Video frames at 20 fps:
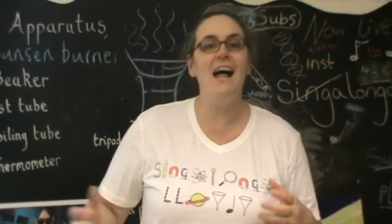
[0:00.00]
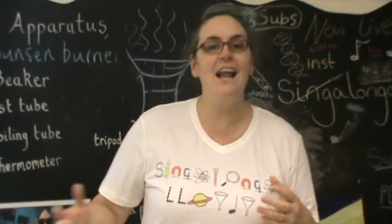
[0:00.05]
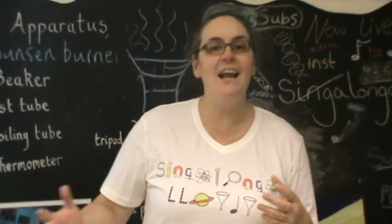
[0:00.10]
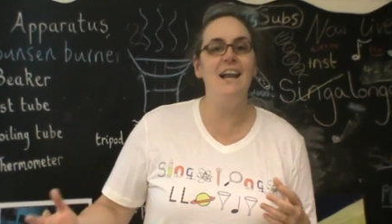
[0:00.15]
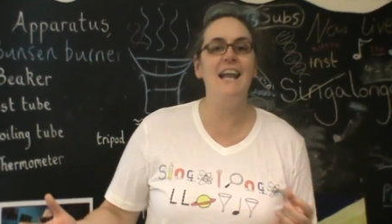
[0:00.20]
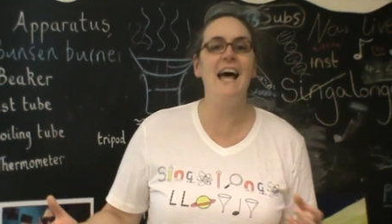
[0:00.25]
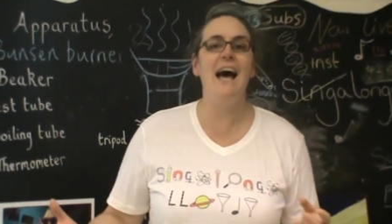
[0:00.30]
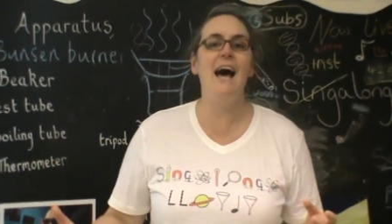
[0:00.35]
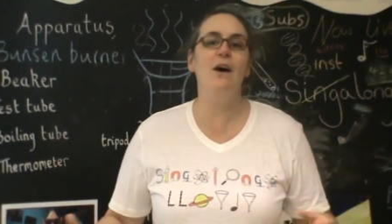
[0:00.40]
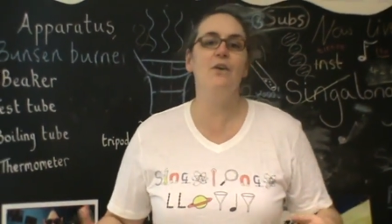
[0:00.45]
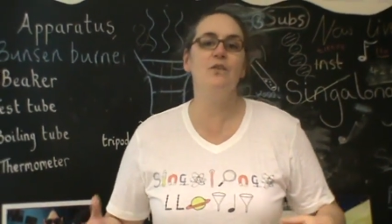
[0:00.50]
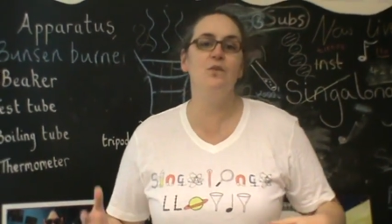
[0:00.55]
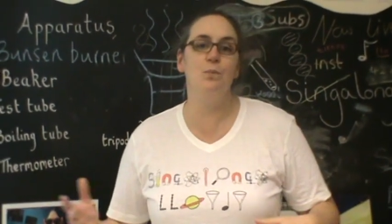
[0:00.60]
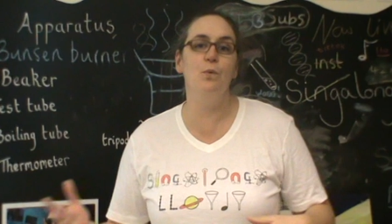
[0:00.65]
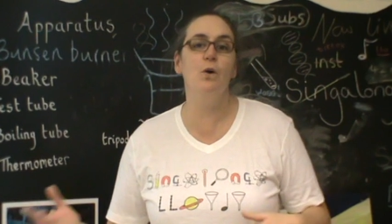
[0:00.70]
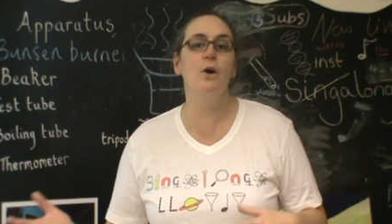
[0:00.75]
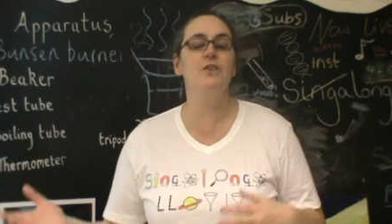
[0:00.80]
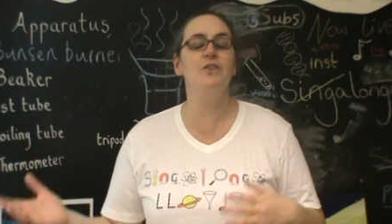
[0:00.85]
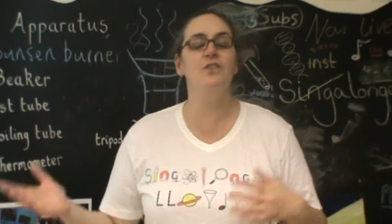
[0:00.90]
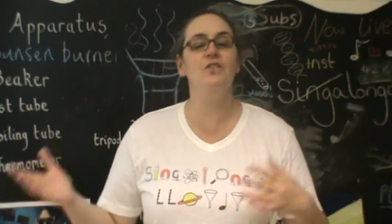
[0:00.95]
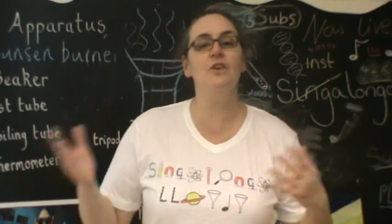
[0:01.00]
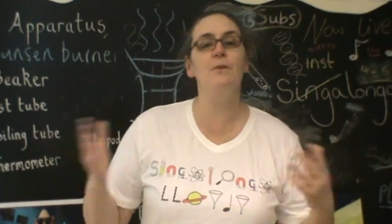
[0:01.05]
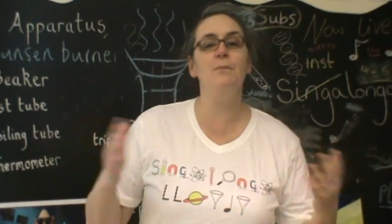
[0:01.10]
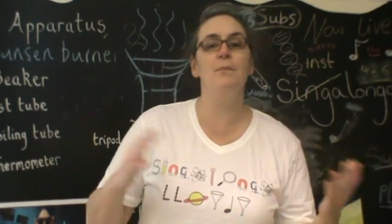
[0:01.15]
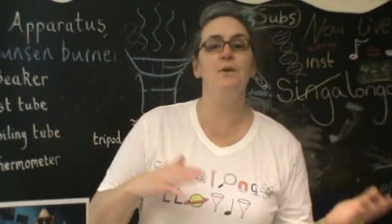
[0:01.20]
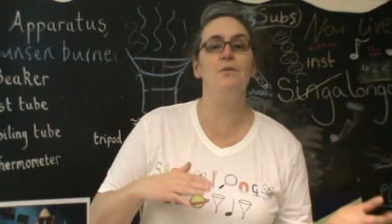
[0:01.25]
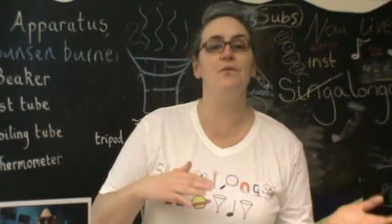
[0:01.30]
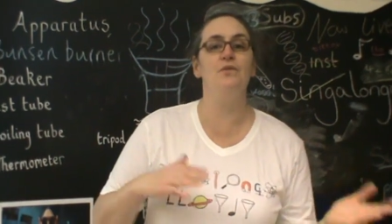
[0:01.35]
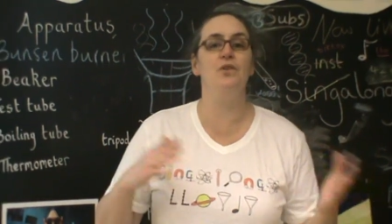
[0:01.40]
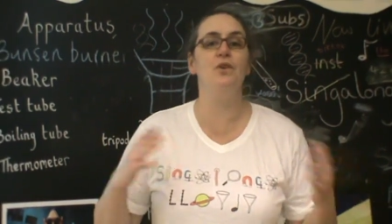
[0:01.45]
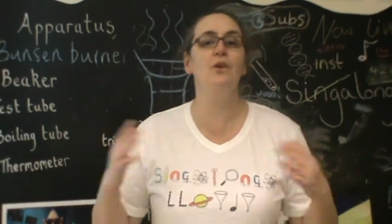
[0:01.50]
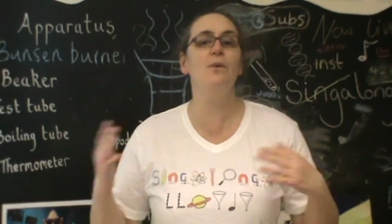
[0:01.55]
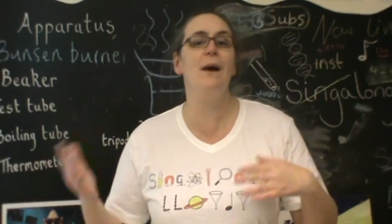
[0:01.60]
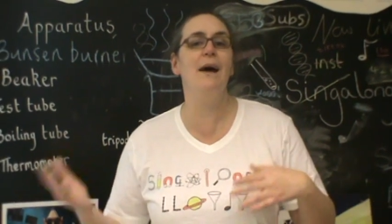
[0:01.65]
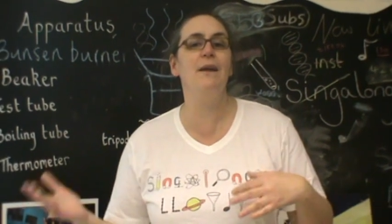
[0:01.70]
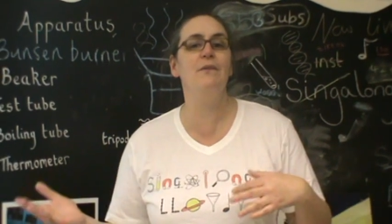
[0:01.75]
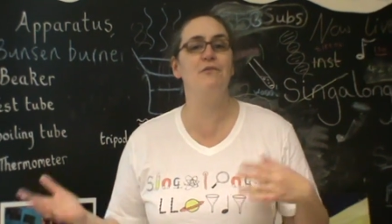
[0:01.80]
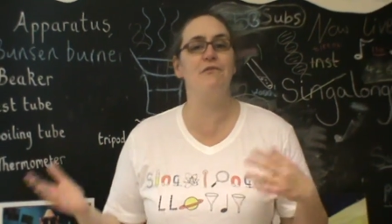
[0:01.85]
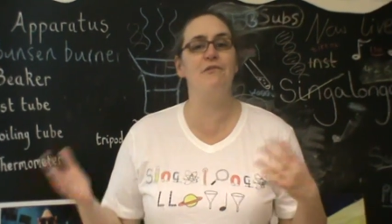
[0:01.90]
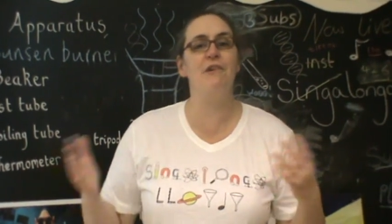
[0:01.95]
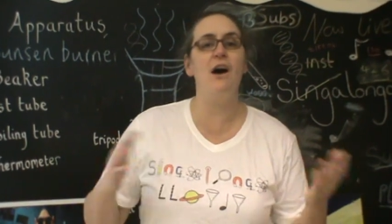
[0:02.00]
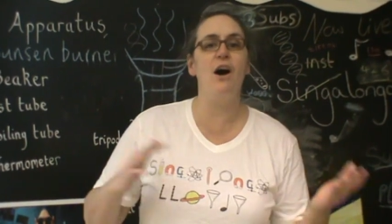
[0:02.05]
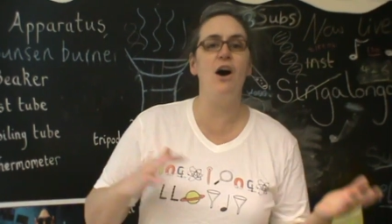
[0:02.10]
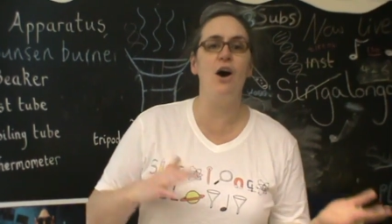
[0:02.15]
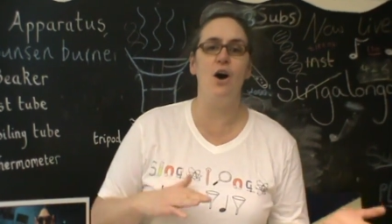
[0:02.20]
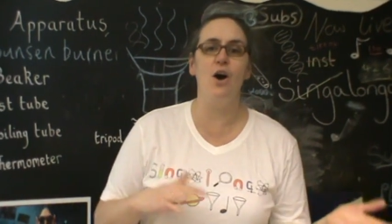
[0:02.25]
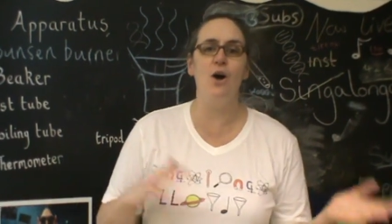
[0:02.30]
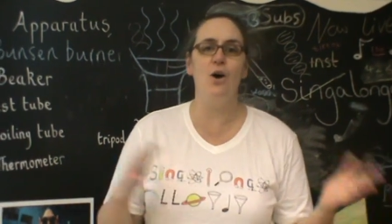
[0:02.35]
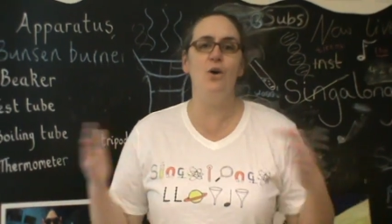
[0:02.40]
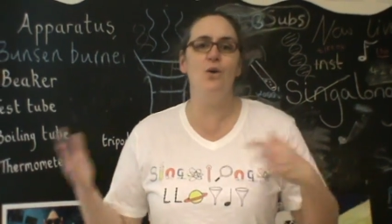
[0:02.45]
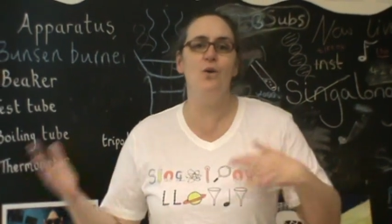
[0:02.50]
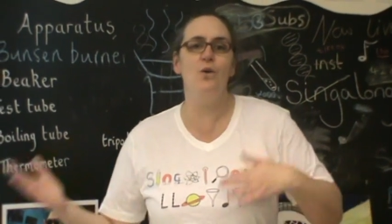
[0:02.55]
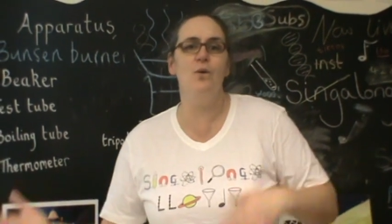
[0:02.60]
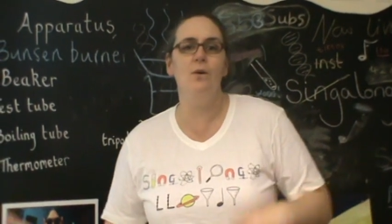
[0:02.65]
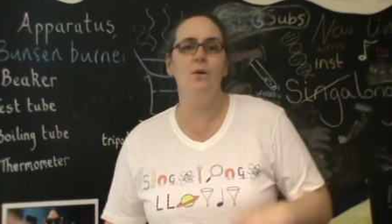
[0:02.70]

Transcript: allows water to move to and fro.